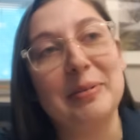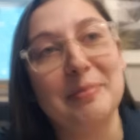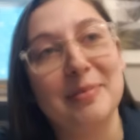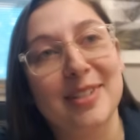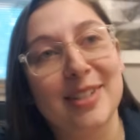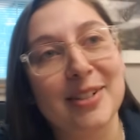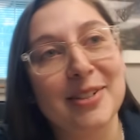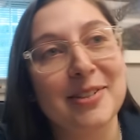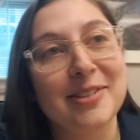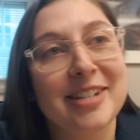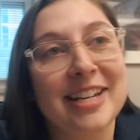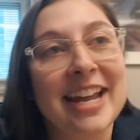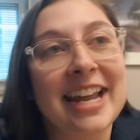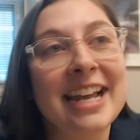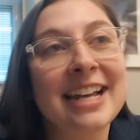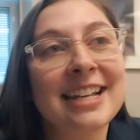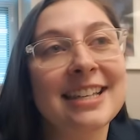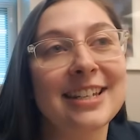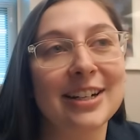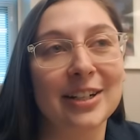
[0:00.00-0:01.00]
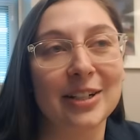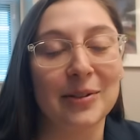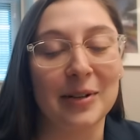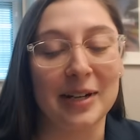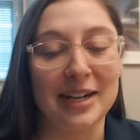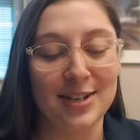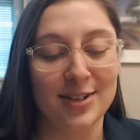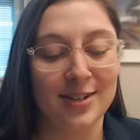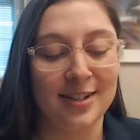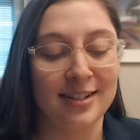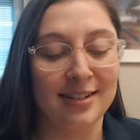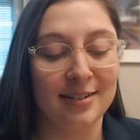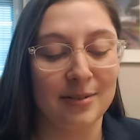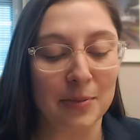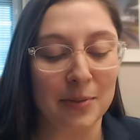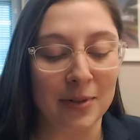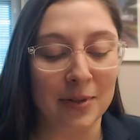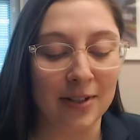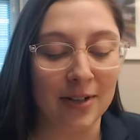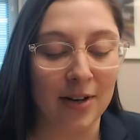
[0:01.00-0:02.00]
So to answer your question,
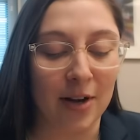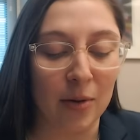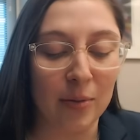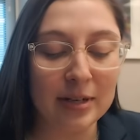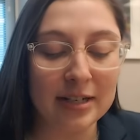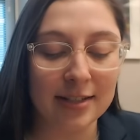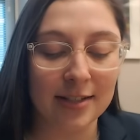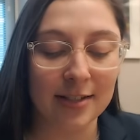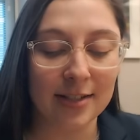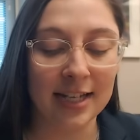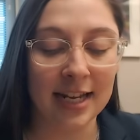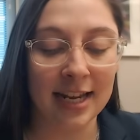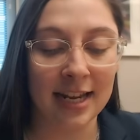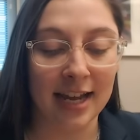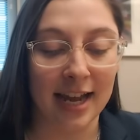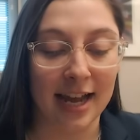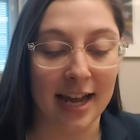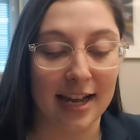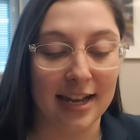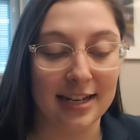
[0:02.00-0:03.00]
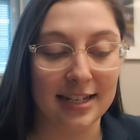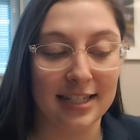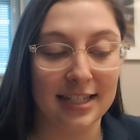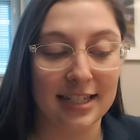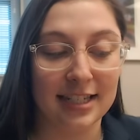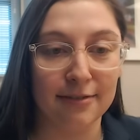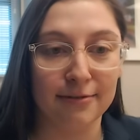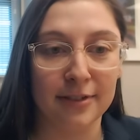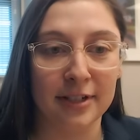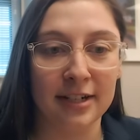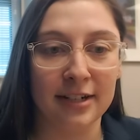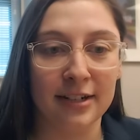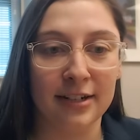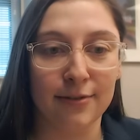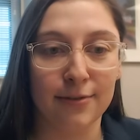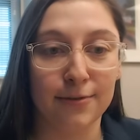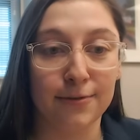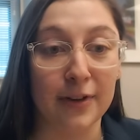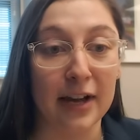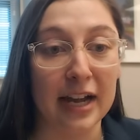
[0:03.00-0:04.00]
we're always looking at different
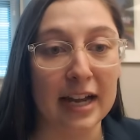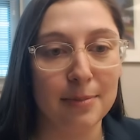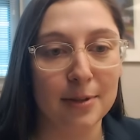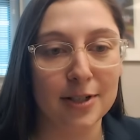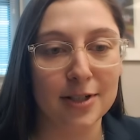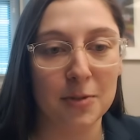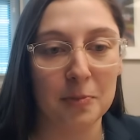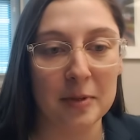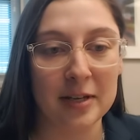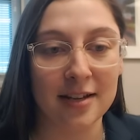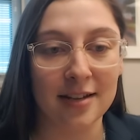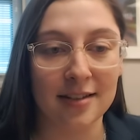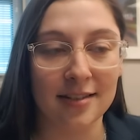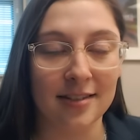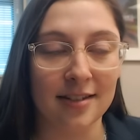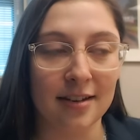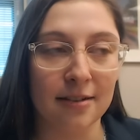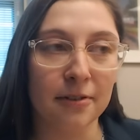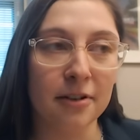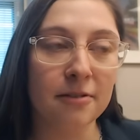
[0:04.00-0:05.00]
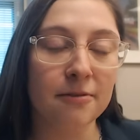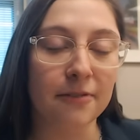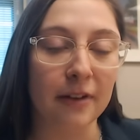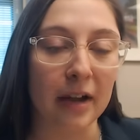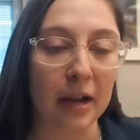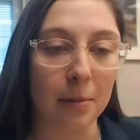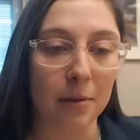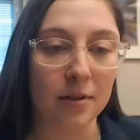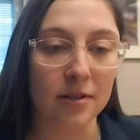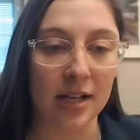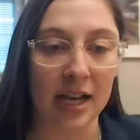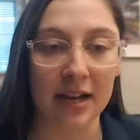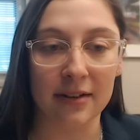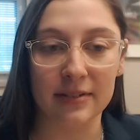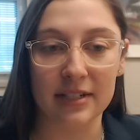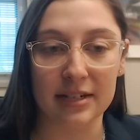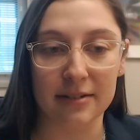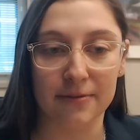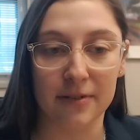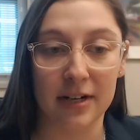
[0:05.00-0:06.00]
fibers because different fibers
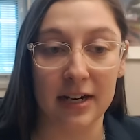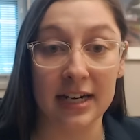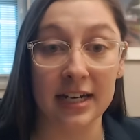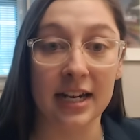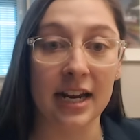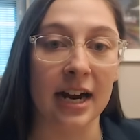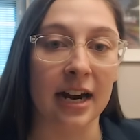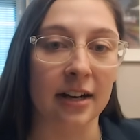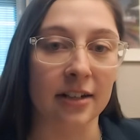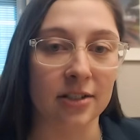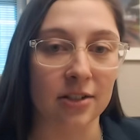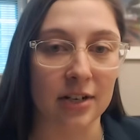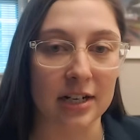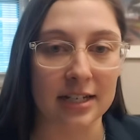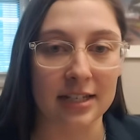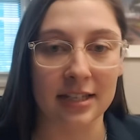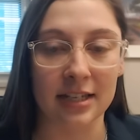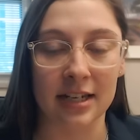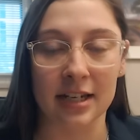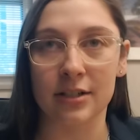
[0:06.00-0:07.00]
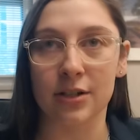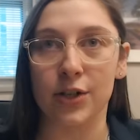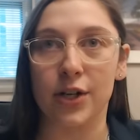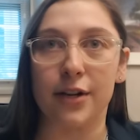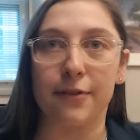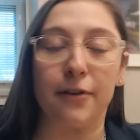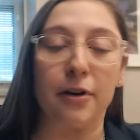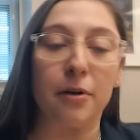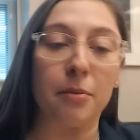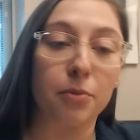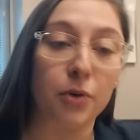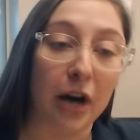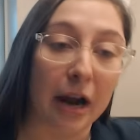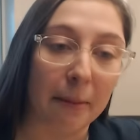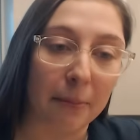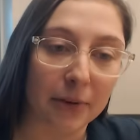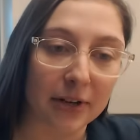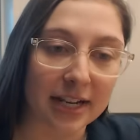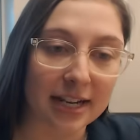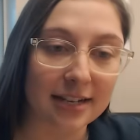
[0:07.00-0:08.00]
have different characteristics or different
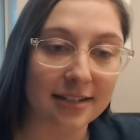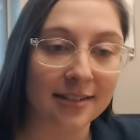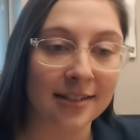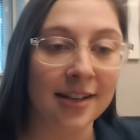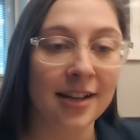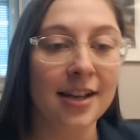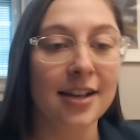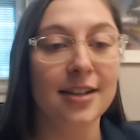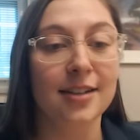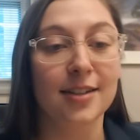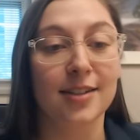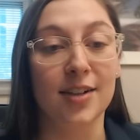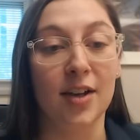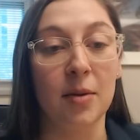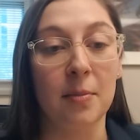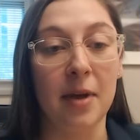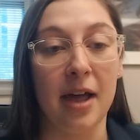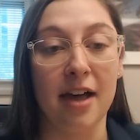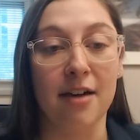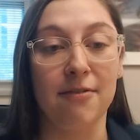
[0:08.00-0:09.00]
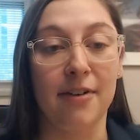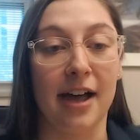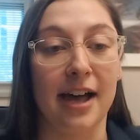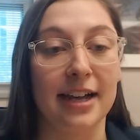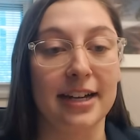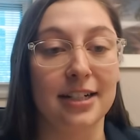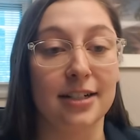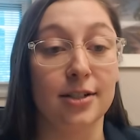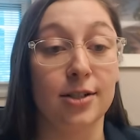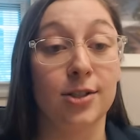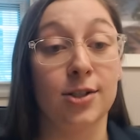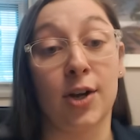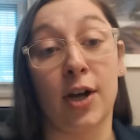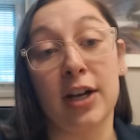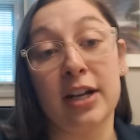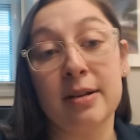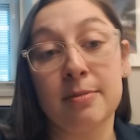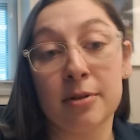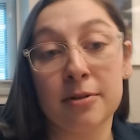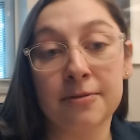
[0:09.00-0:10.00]
properties. Some have higher
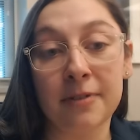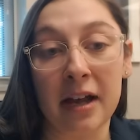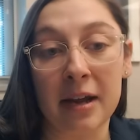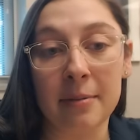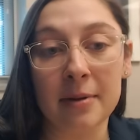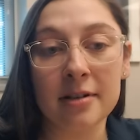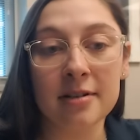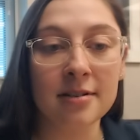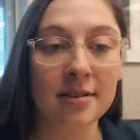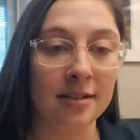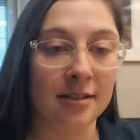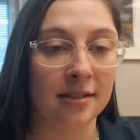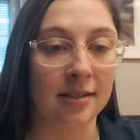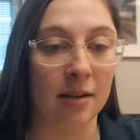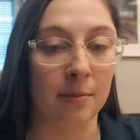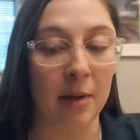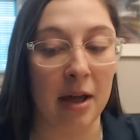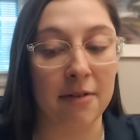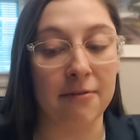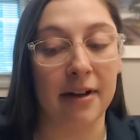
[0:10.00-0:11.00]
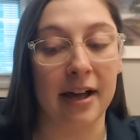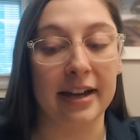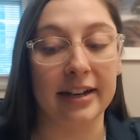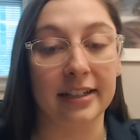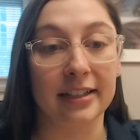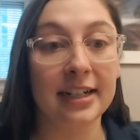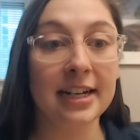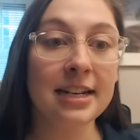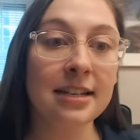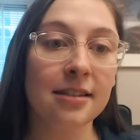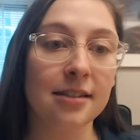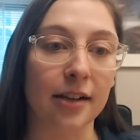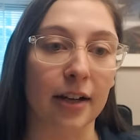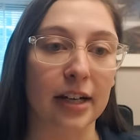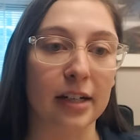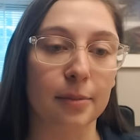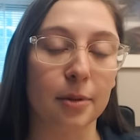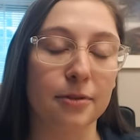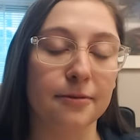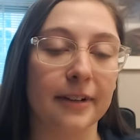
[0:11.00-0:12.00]
soluble fibers and some have higher
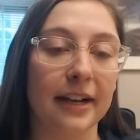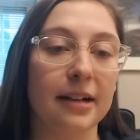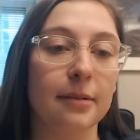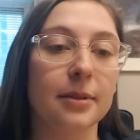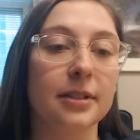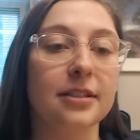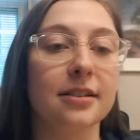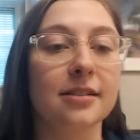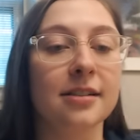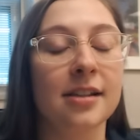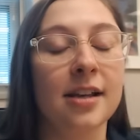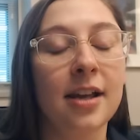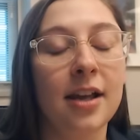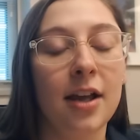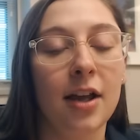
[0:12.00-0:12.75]
insoluble fibers.